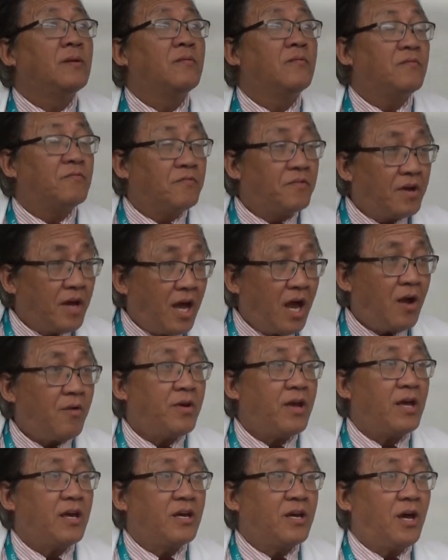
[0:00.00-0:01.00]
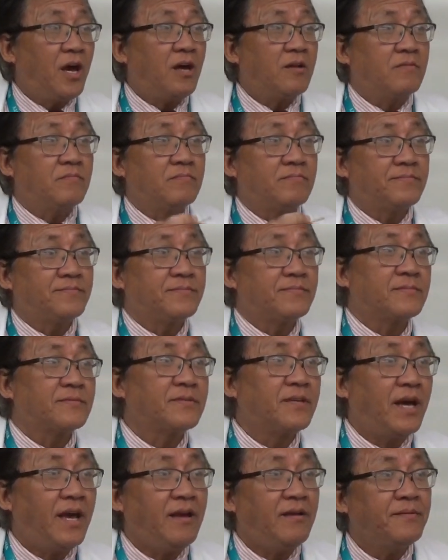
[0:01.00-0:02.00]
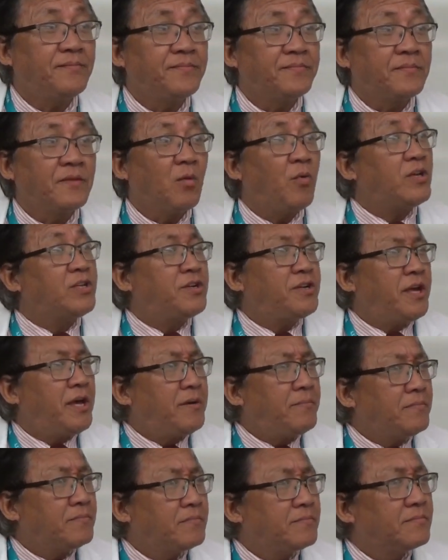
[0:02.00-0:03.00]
Very good. Okay? What's your name?